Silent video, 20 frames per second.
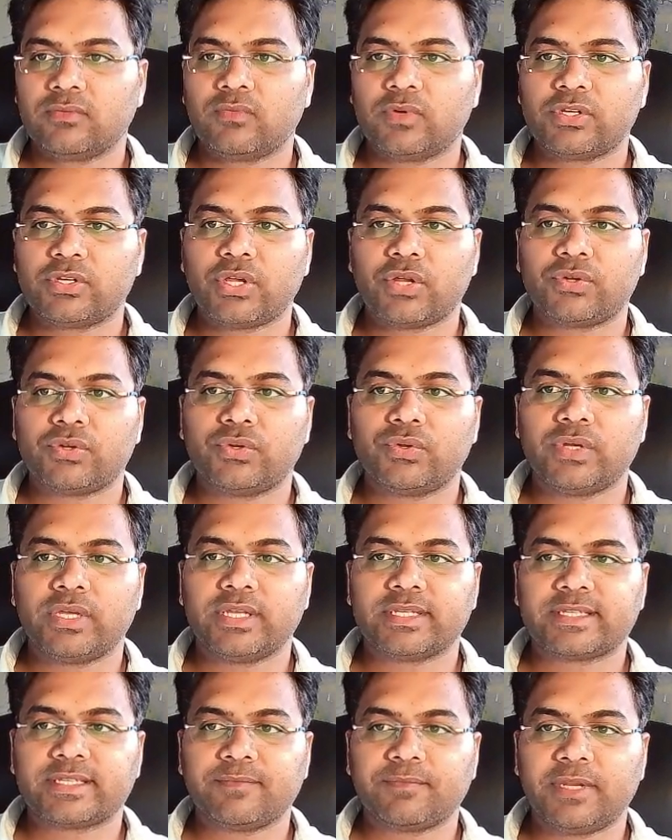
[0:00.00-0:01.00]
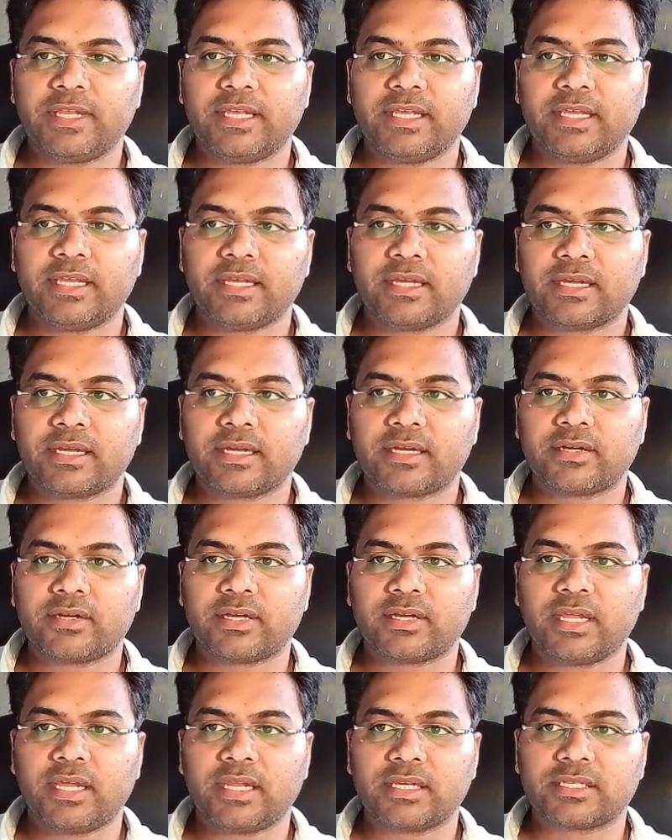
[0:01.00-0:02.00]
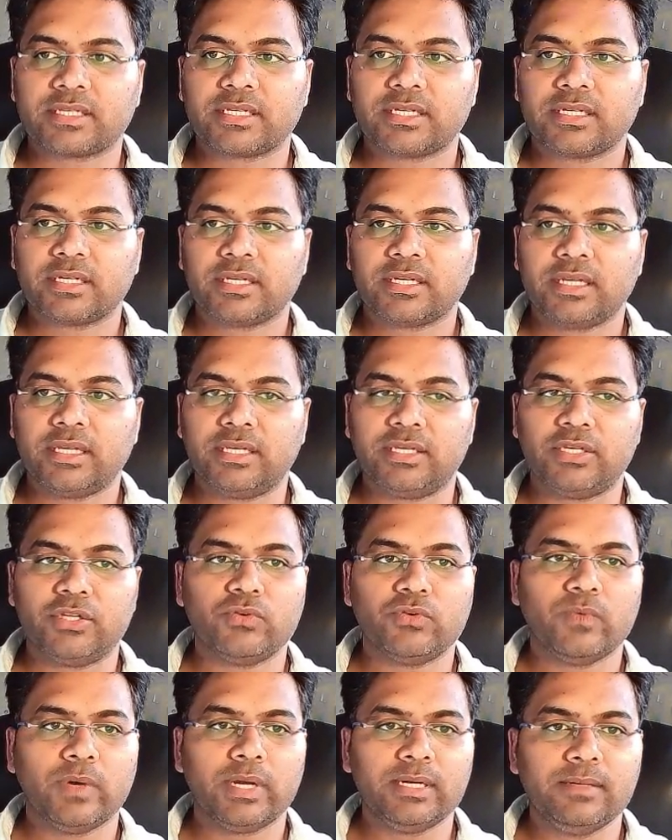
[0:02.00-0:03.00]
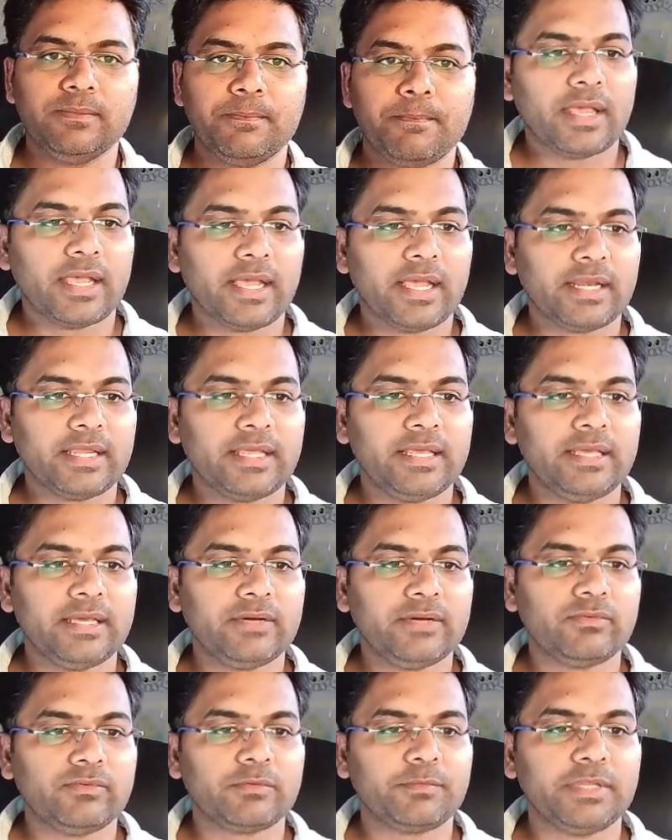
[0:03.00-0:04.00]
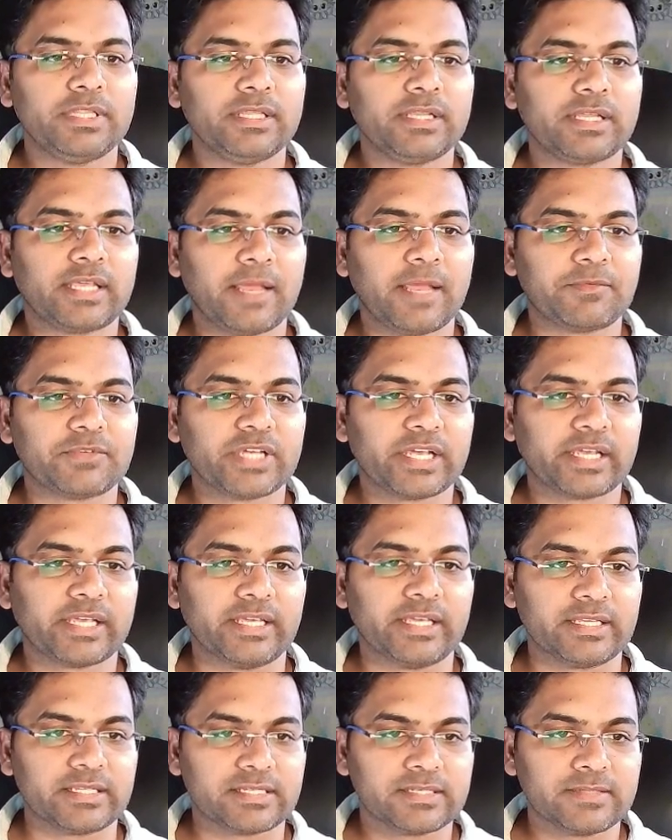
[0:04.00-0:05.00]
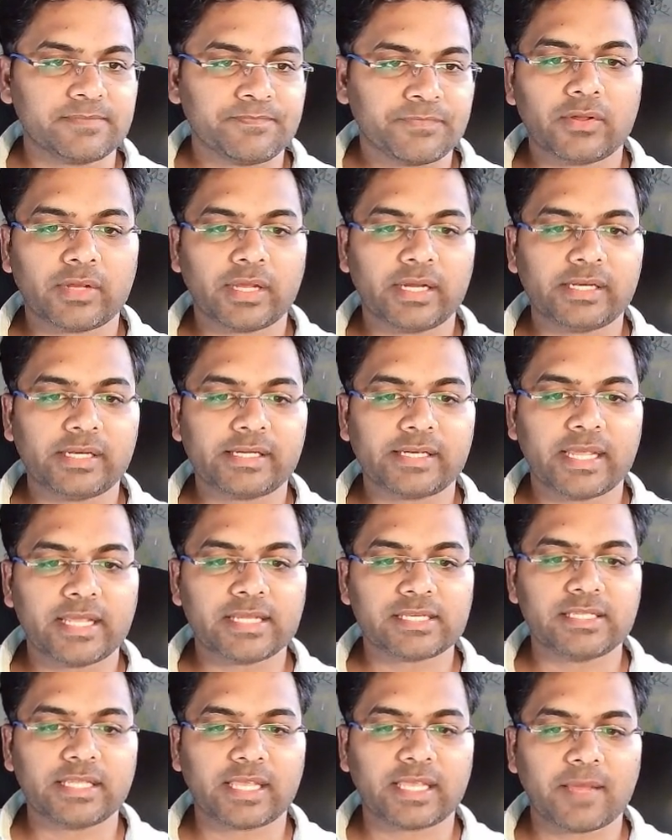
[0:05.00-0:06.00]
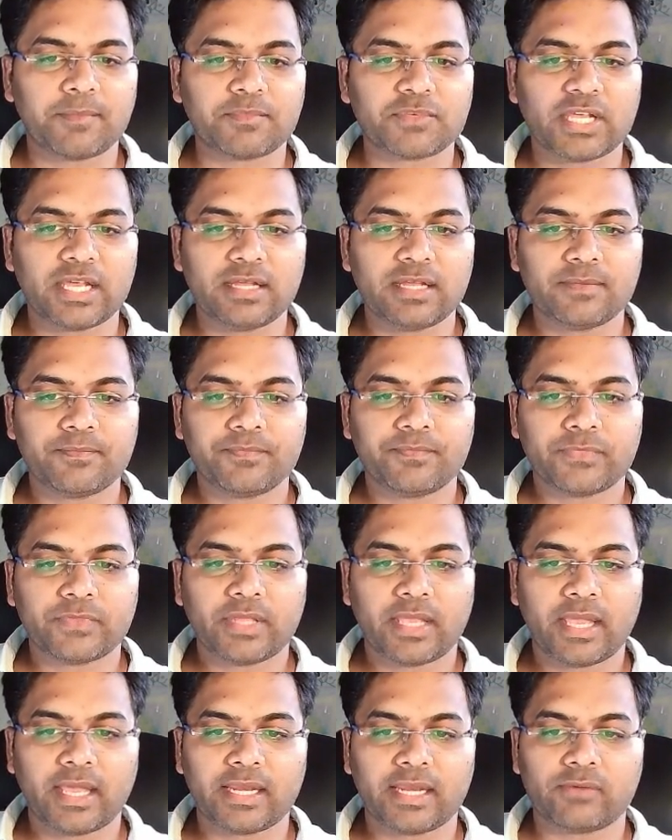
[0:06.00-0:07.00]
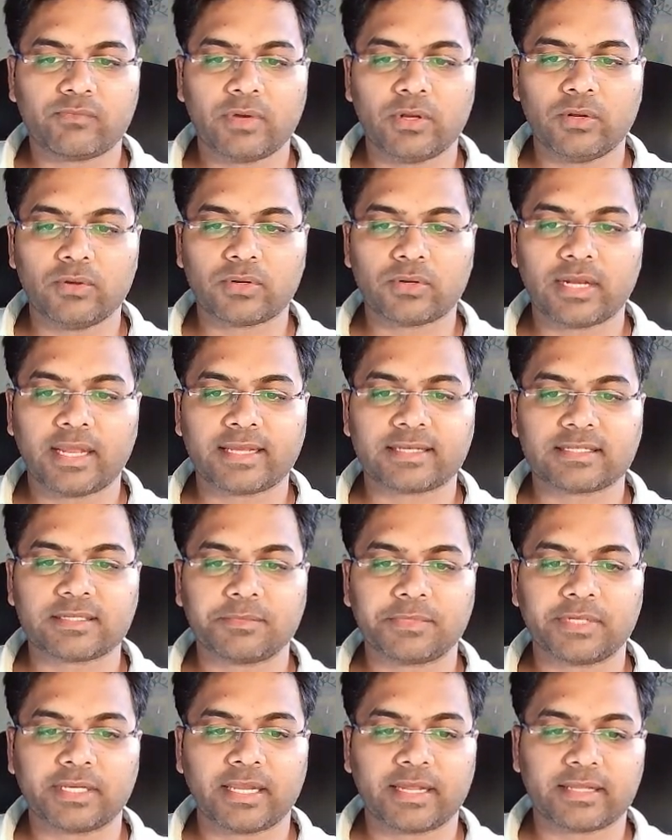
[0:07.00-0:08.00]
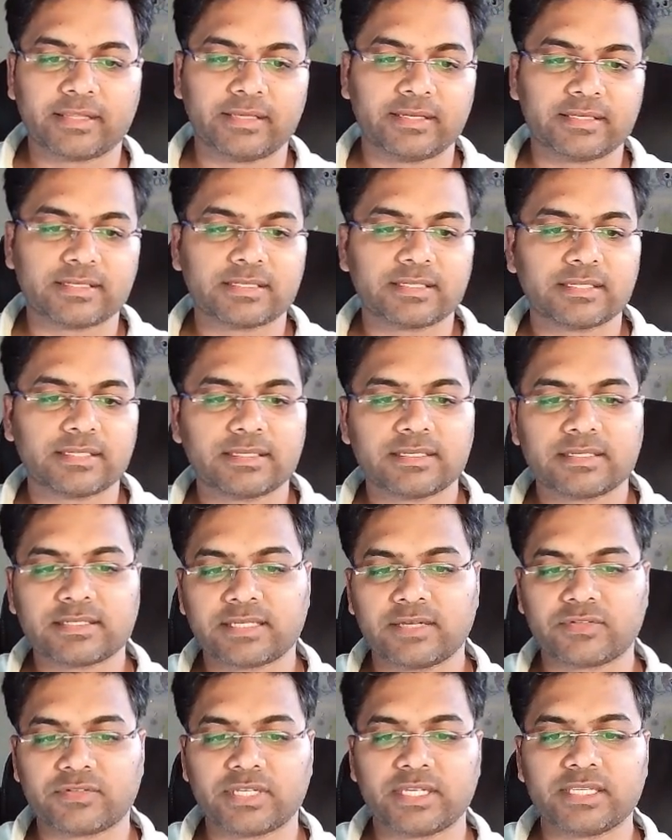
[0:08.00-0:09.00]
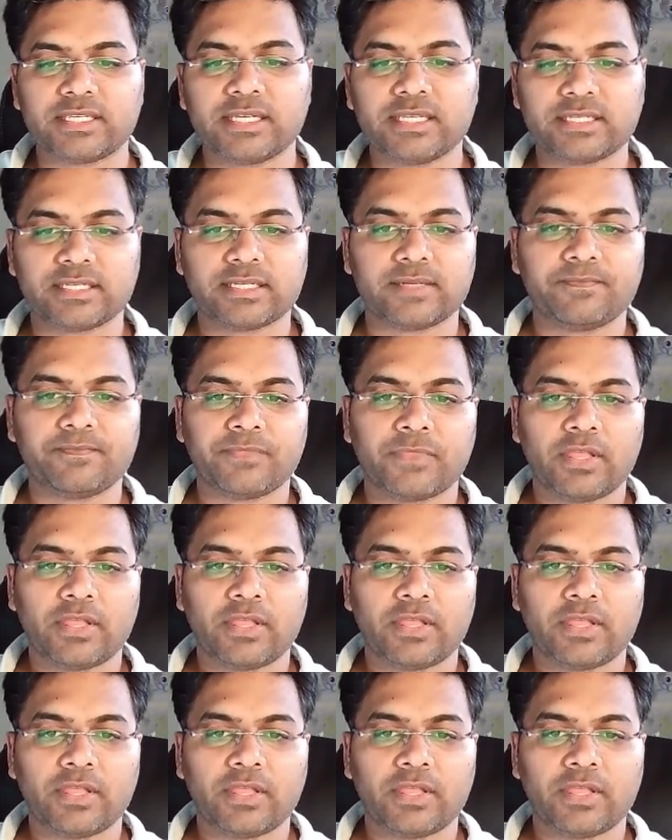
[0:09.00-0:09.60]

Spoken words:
What you have to do is simply create new one, and here would be the CAPTCHA keys. You can taste the CAPTCHA and it will look like something like this. Save changes.